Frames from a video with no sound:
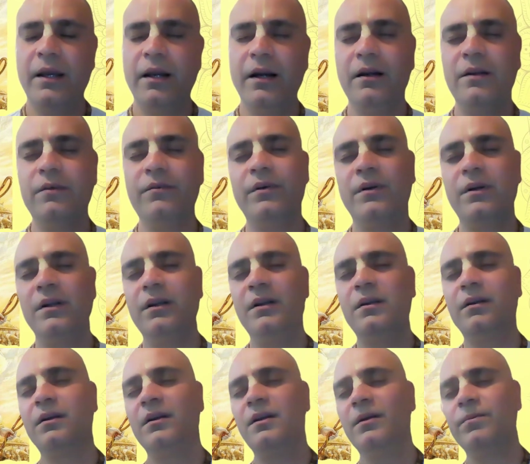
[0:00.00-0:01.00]
had a
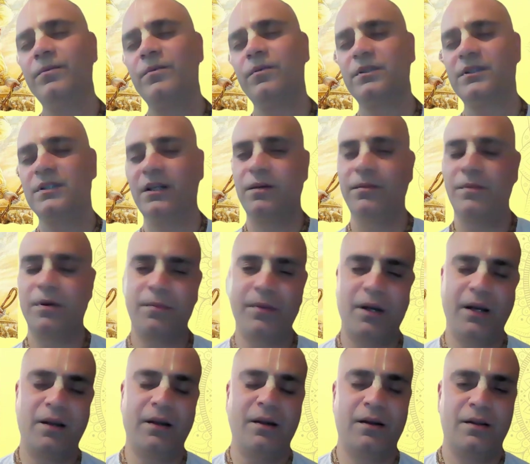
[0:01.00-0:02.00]
very deep question in my
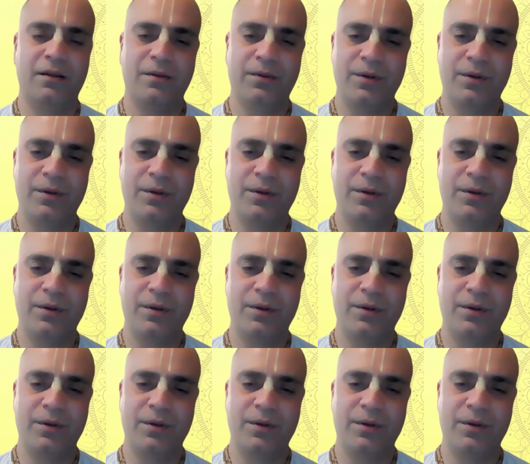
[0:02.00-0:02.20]
mind.